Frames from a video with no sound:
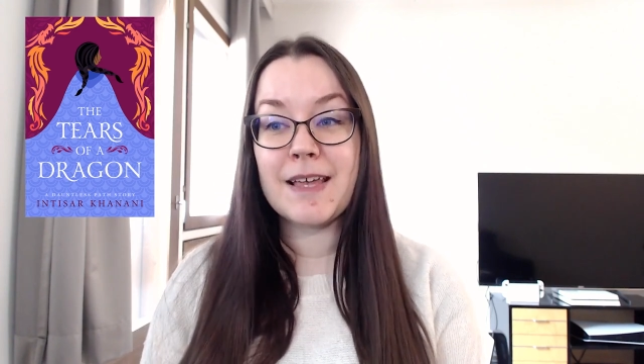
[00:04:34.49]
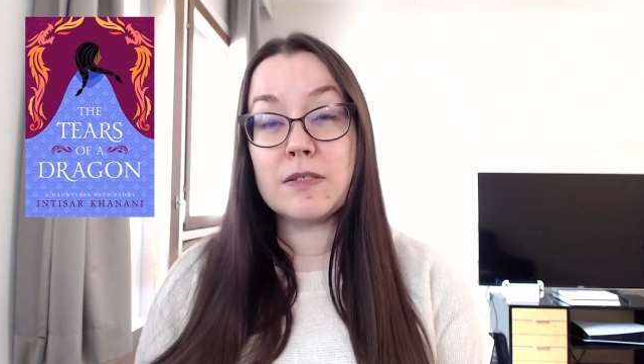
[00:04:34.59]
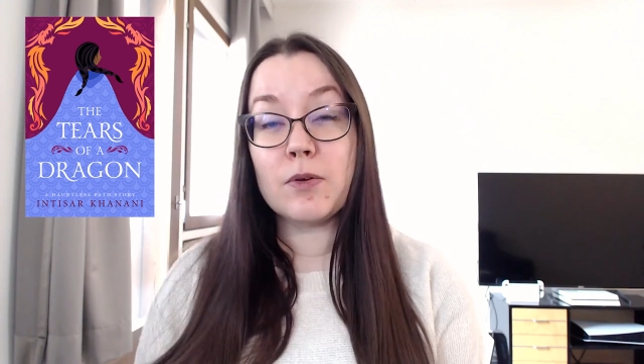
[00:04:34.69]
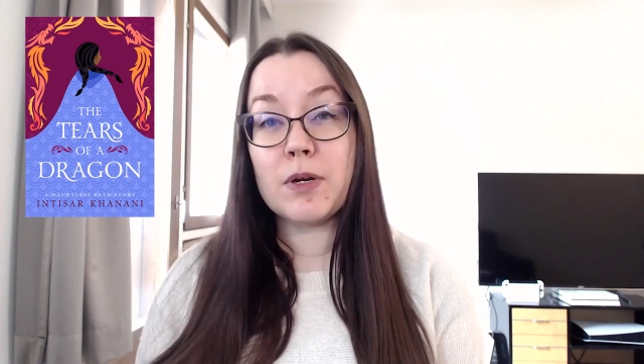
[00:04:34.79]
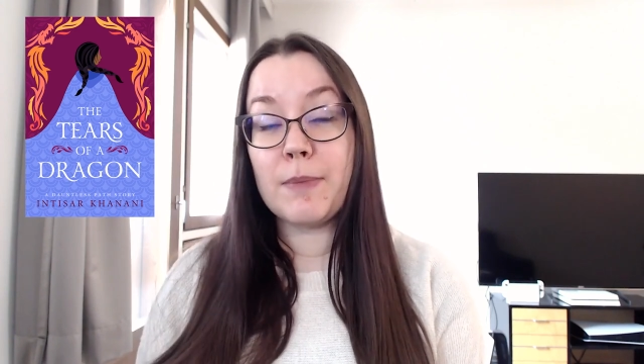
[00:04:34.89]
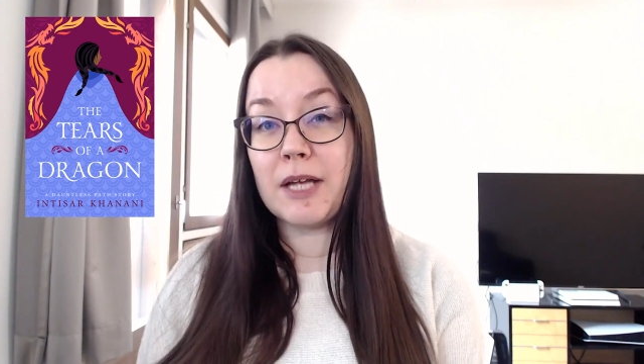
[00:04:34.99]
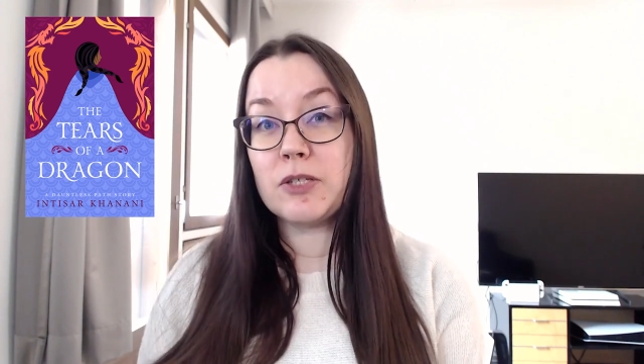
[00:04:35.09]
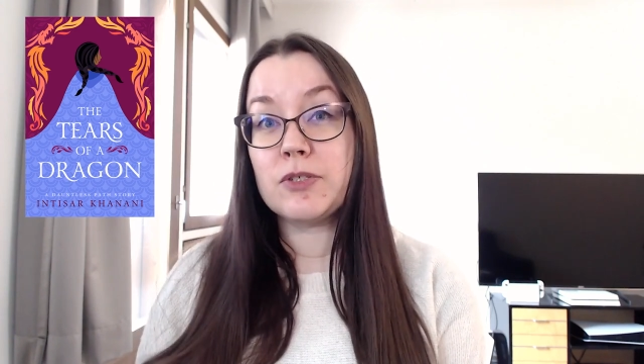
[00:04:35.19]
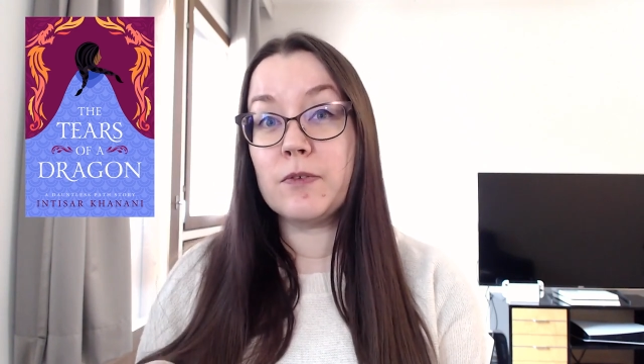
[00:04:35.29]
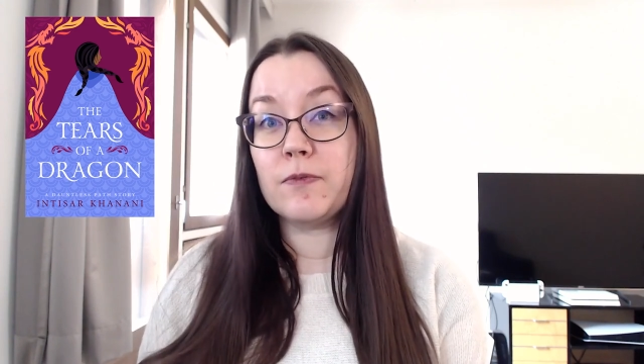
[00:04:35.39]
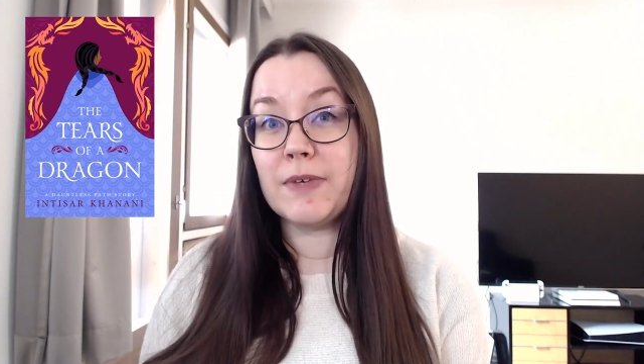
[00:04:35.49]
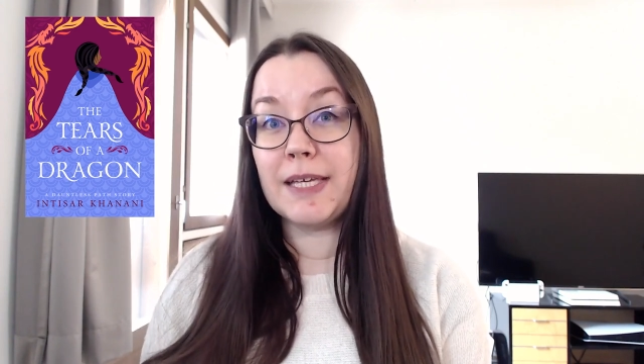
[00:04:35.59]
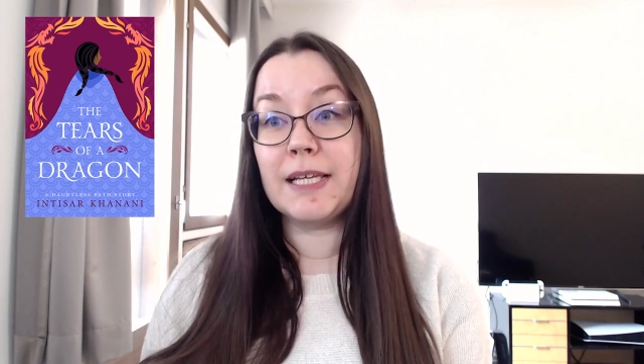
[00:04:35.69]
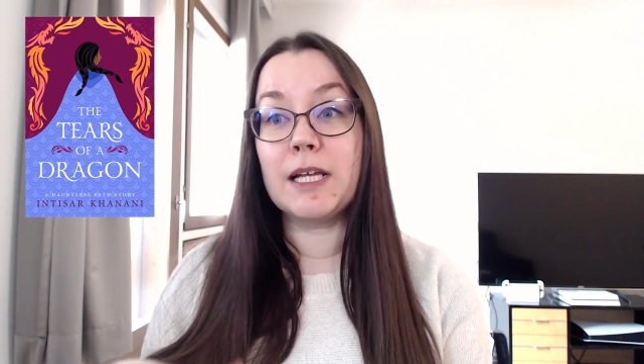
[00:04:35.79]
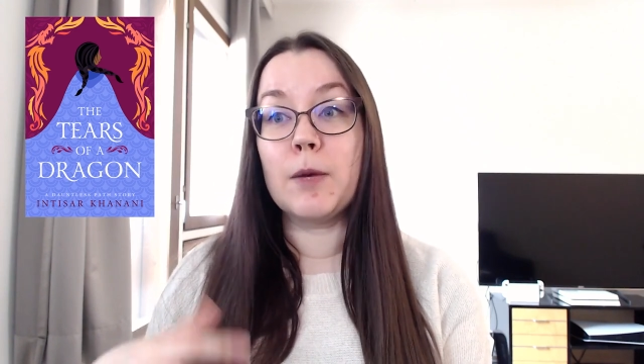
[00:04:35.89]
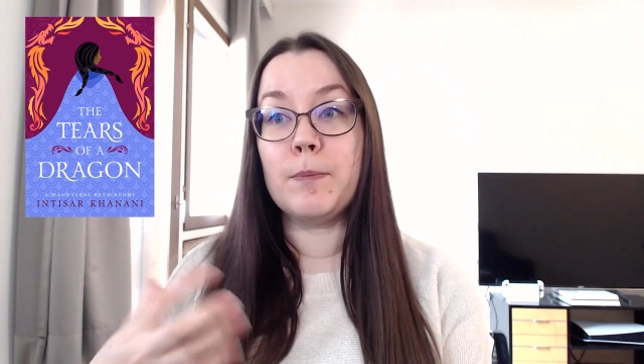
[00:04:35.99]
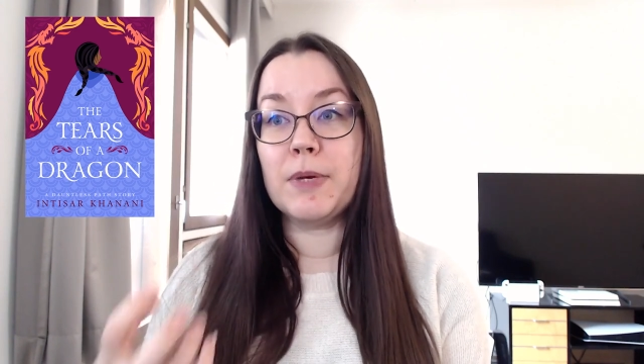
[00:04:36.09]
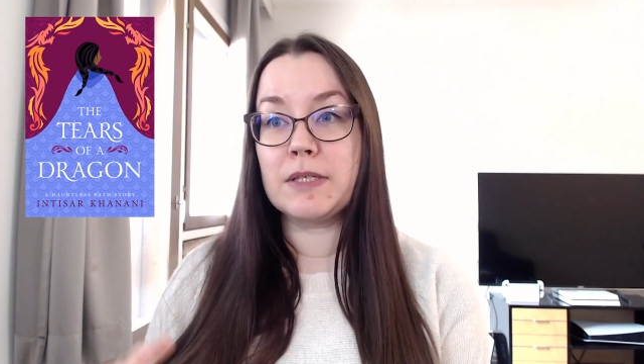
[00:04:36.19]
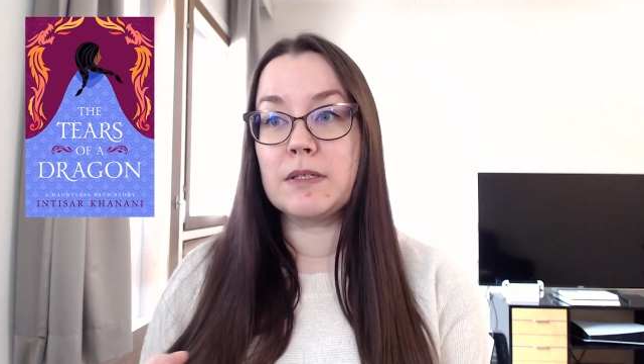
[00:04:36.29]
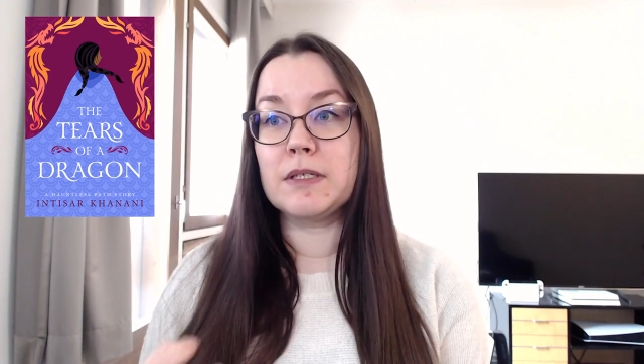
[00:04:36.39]
The story managed to feel a
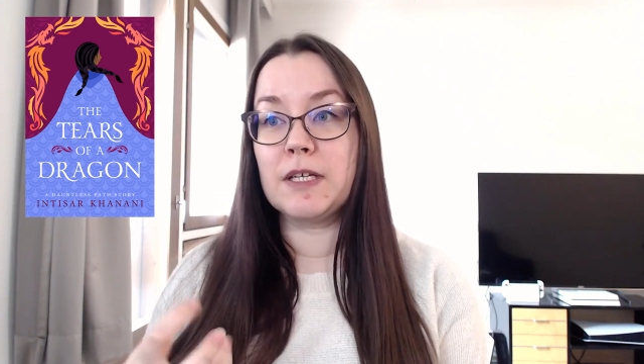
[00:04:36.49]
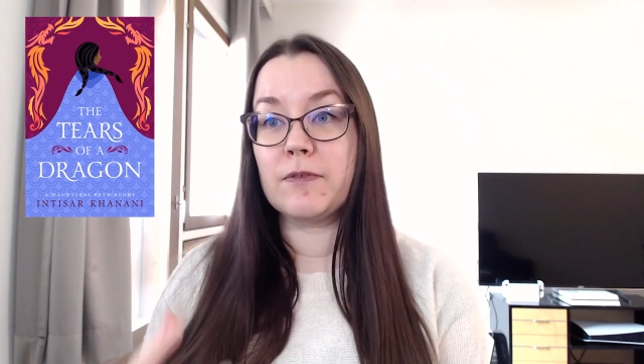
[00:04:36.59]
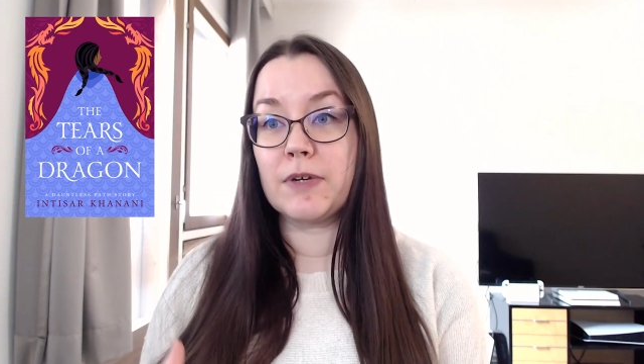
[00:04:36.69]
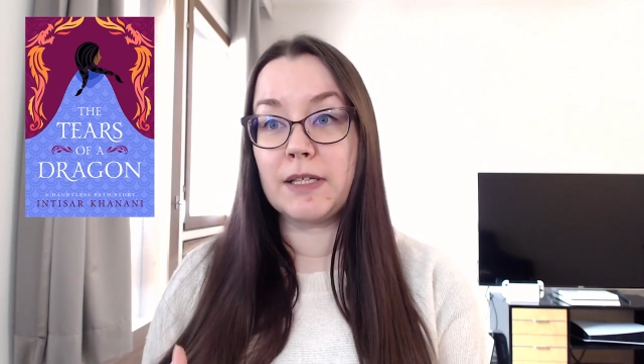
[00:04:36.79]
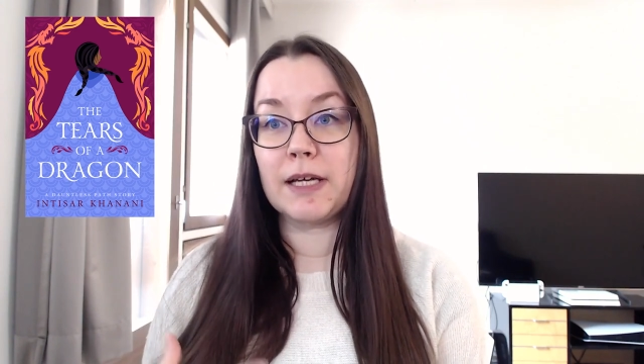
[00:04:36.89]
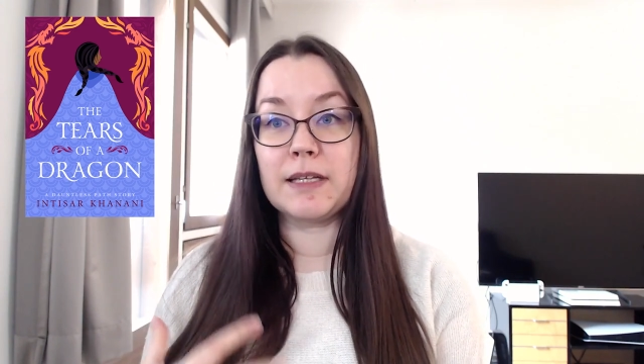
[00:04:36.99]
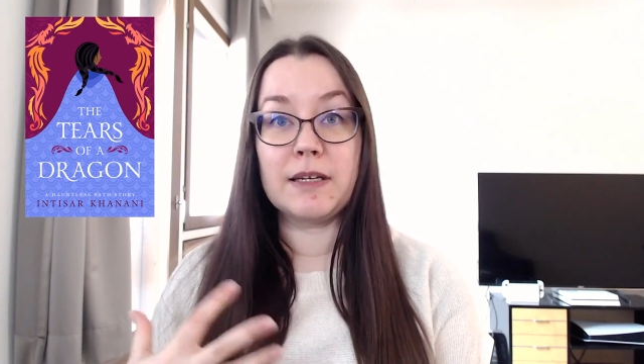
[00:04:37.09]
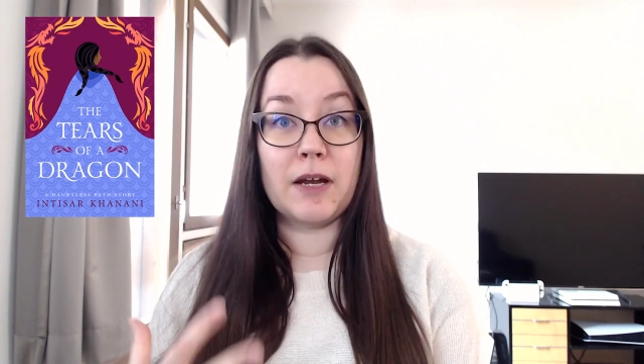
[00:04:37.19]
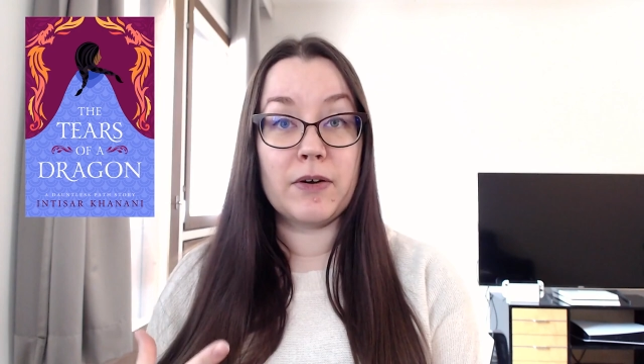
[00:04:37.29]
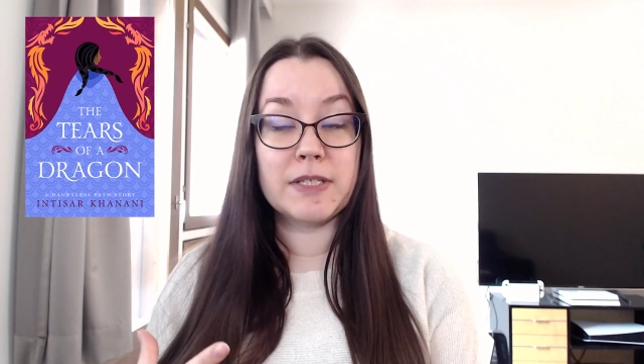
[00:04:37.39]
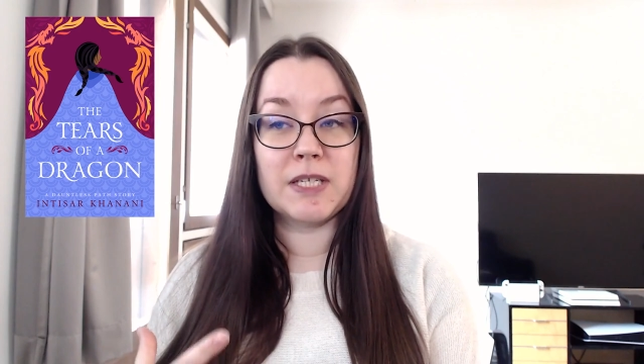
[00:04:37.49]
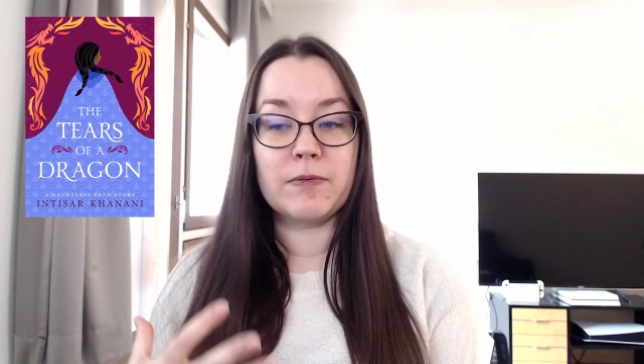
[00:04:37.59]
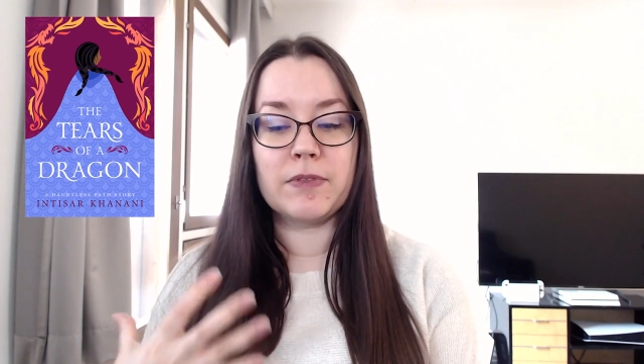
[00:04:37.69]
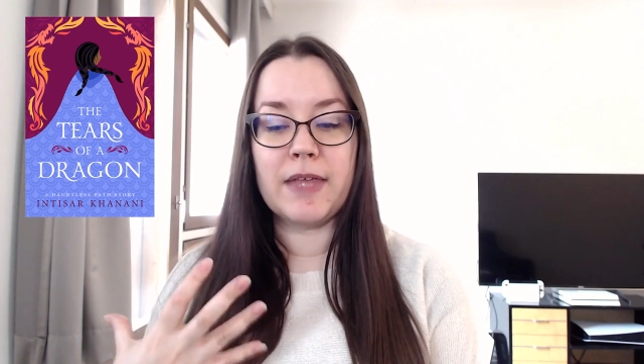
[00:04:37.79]
bit different, like the narrative,